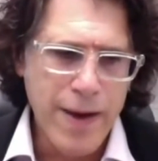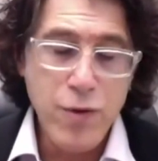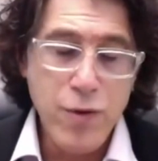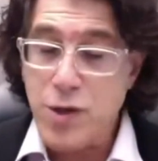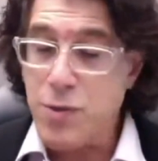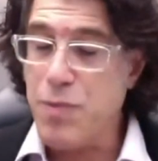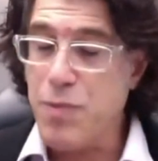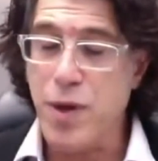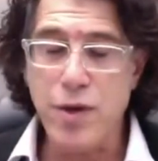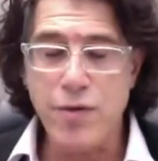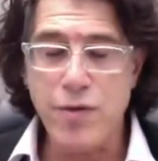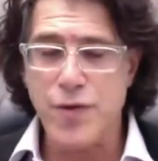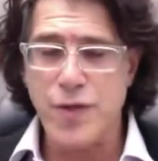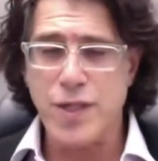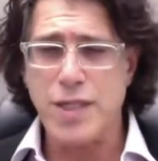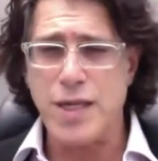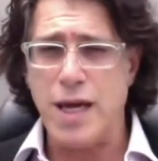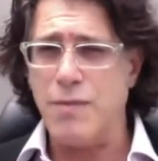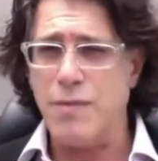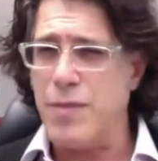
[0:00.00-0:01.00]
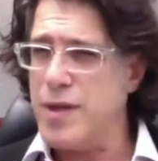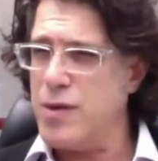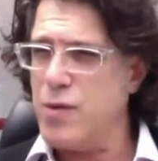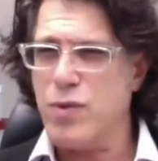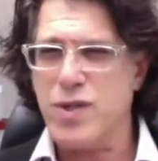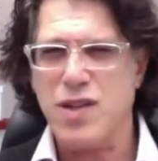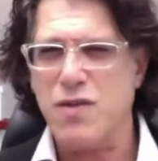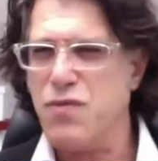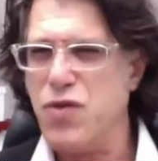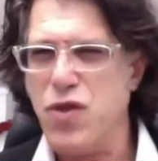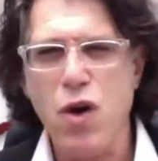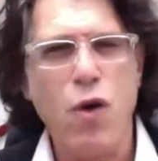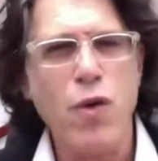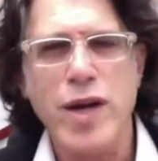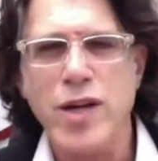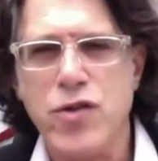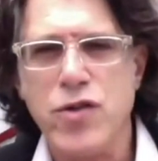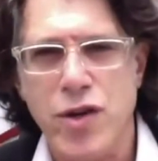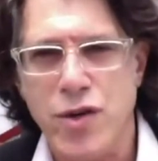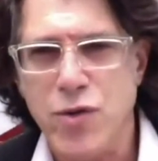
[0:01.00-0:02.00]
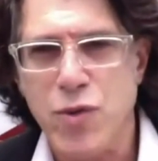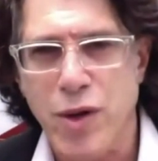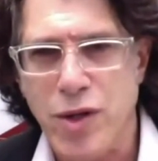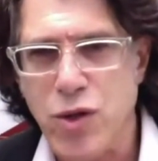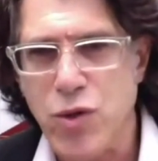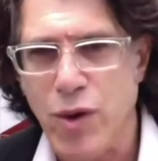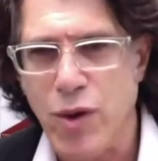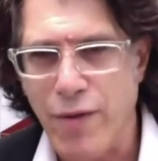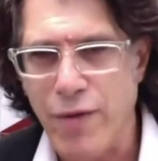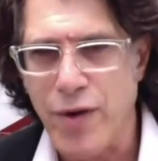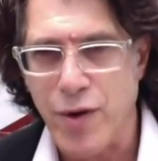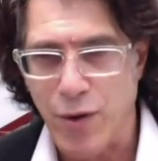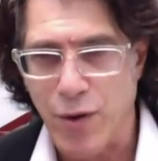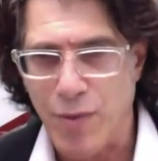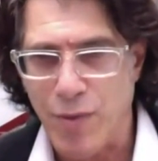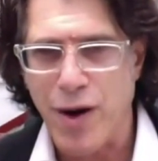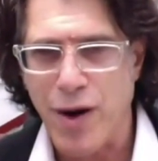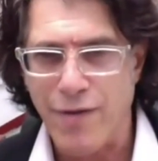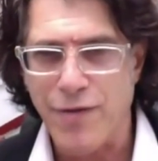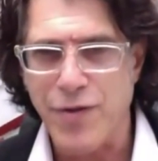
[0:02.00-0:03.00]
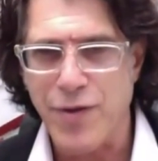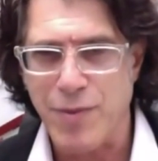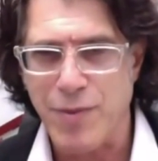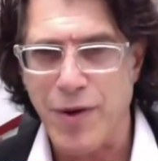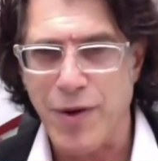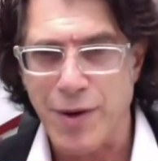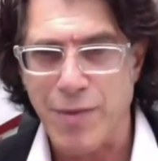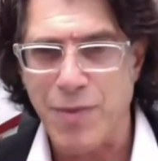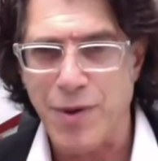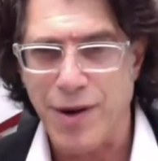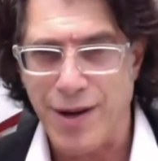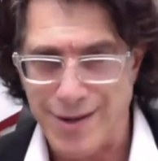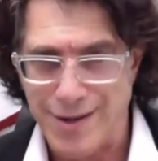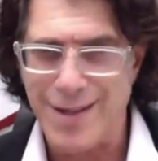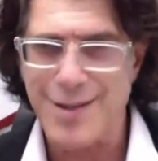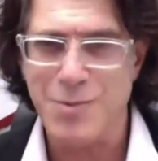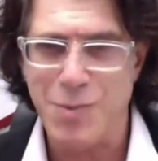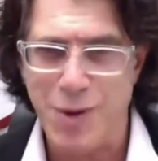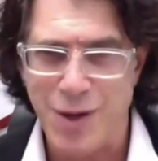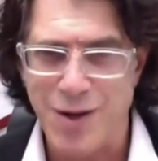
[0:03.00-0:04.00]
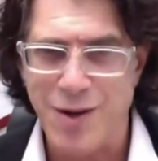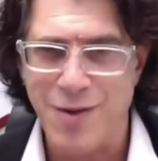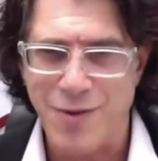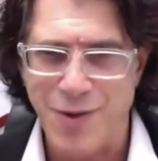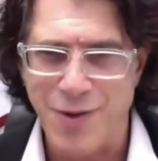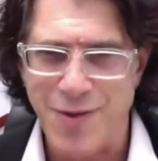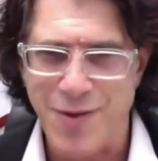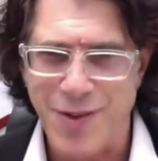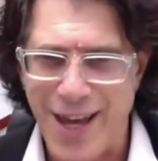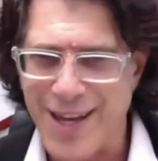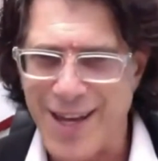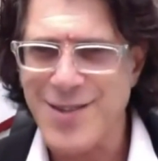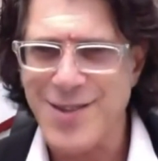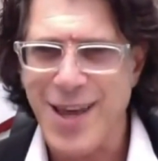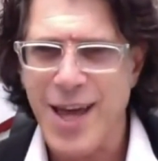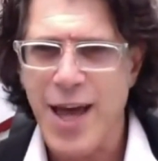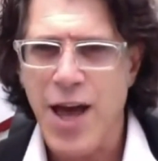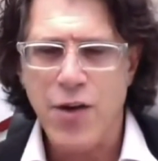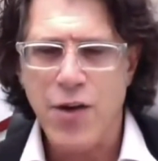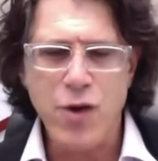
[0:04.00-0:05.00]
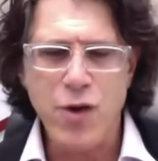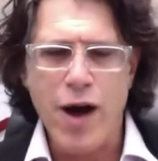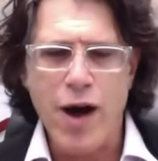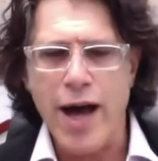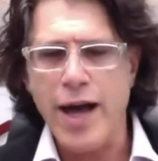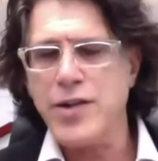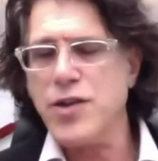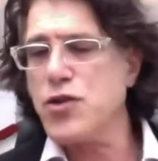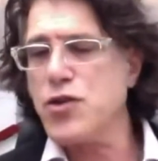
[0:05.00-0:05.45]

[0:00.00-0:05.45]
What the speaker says: it was a beautiful sentiment that was of no interest whatsoever to a profitable enterprise. That's beautiful. Next. So I